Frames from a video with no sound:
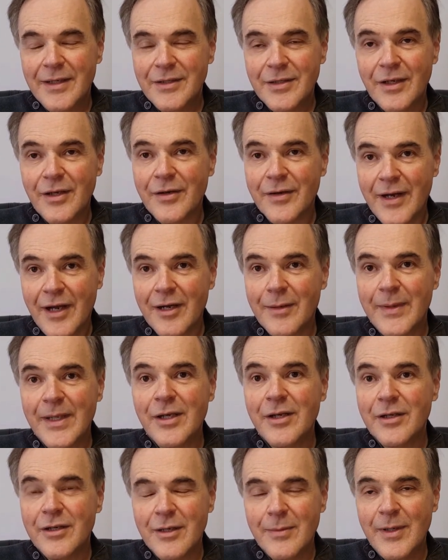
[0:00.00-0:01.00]
learn how to be
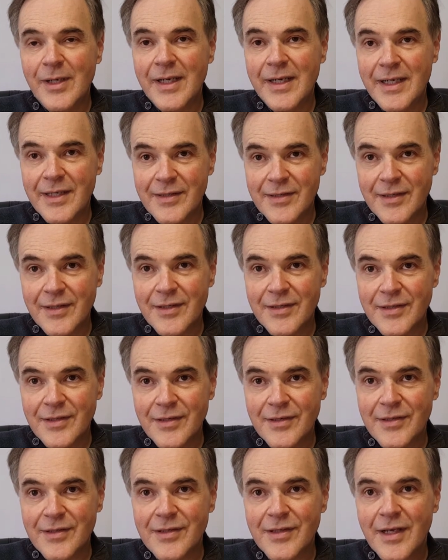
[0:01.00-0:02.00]
good community
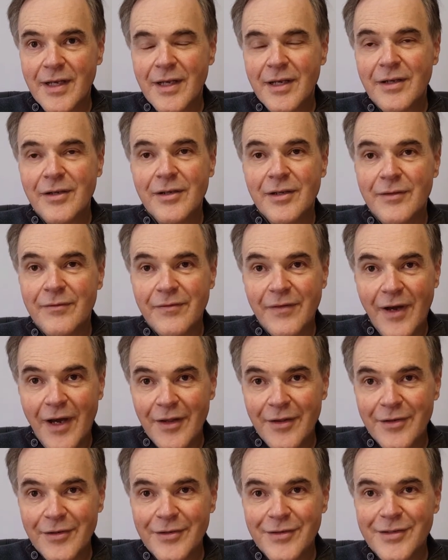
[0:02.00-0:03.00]
citizens, good
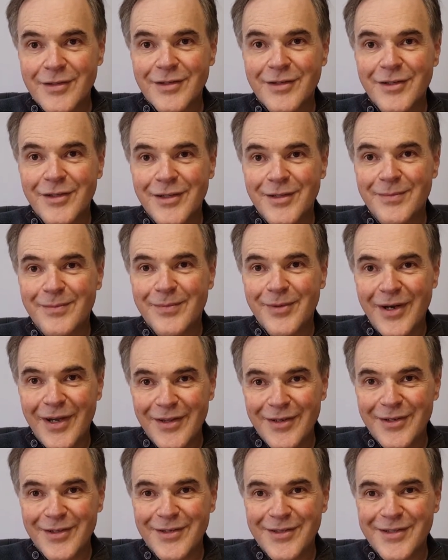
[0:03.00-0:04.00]
fathers, good
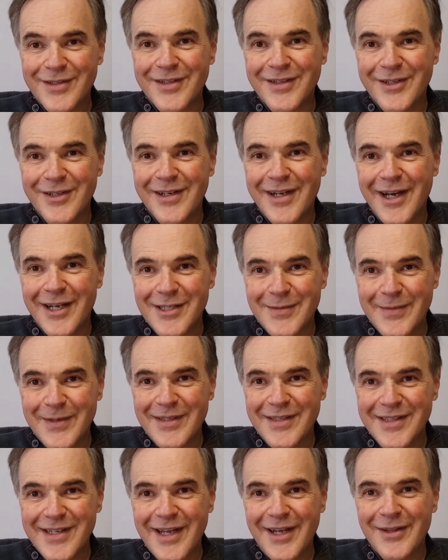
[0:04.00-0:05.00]
brothers, good
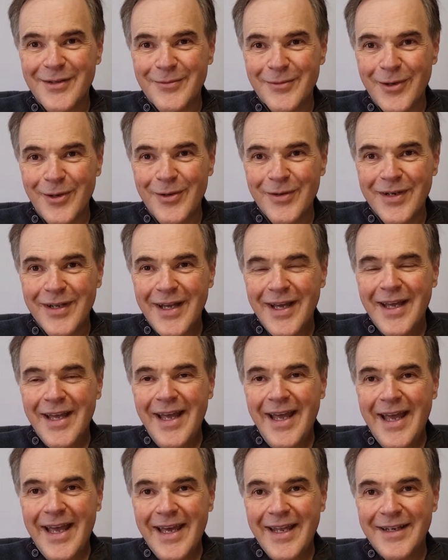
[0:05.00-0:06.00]
husbands down the road,
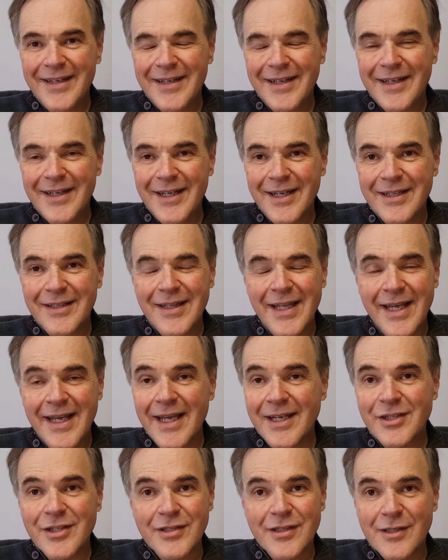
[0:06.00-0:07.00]
and they
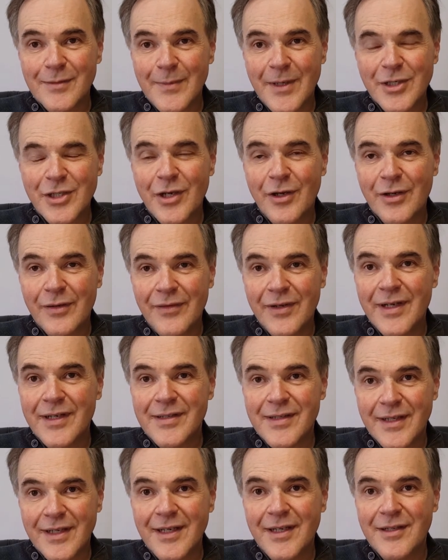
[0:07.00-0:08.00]
get just as much out of it
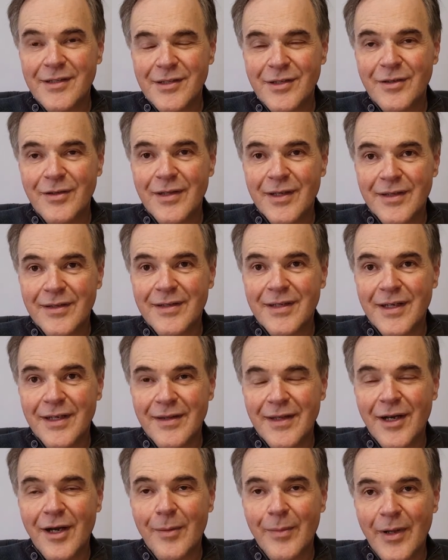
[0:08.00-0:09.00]
as the kids do
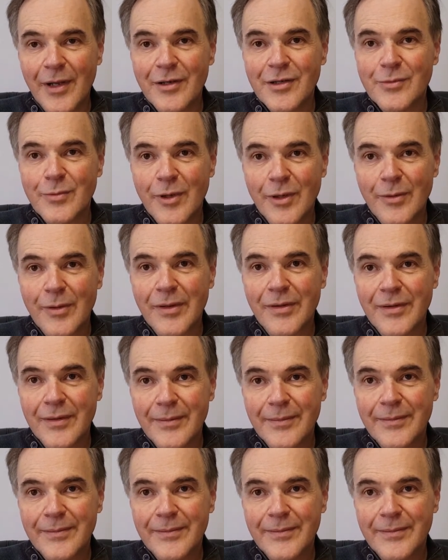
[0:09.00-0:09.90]
that our players work with.